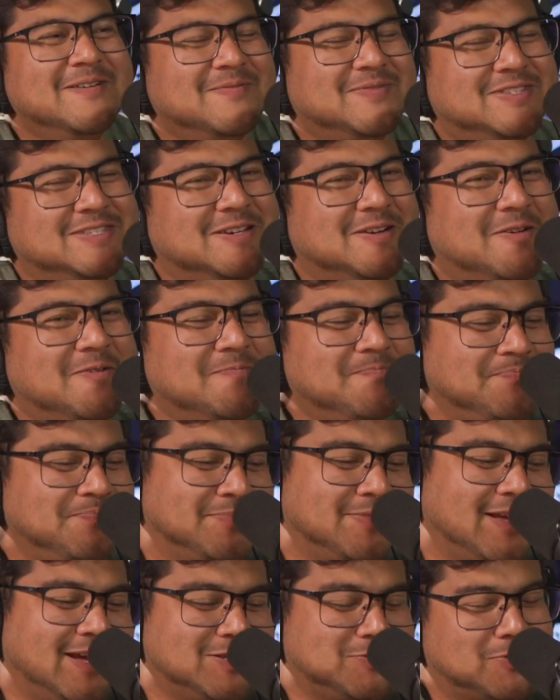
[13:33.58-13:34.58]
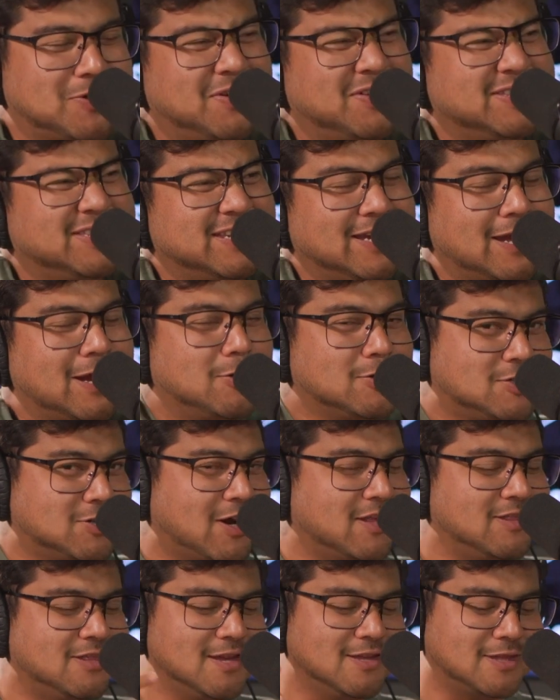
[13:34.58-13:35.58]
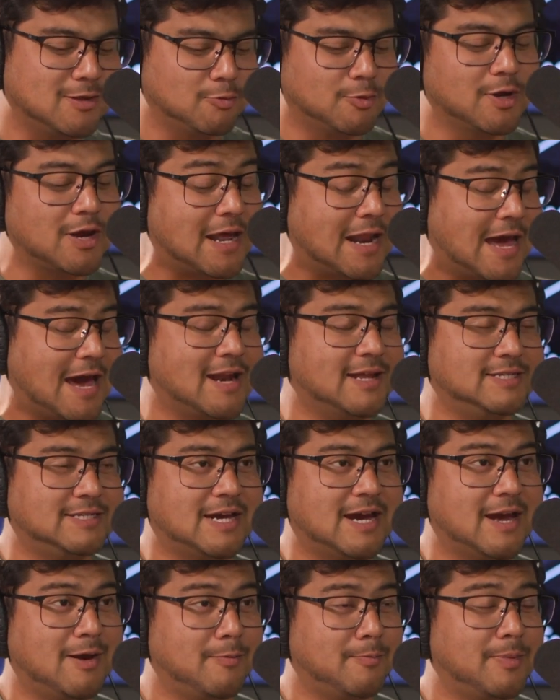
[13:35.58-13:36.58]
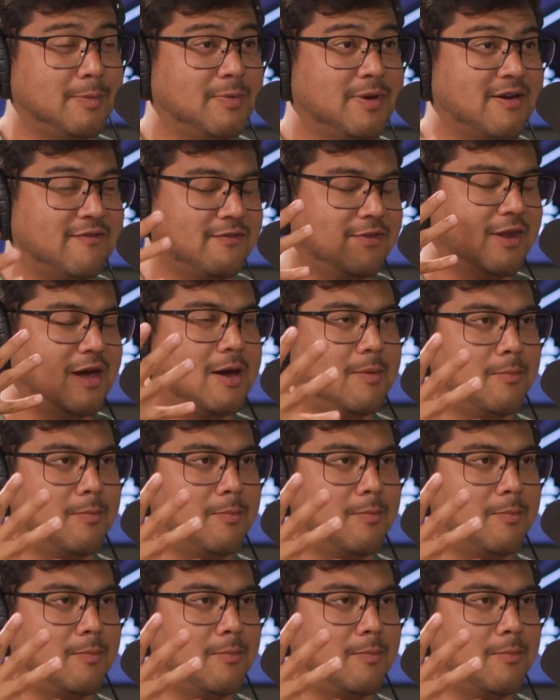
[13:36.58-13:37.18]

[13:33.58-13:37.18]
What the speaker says: So that's what I would say. So I think we're kind of out of time, but we have a lot more.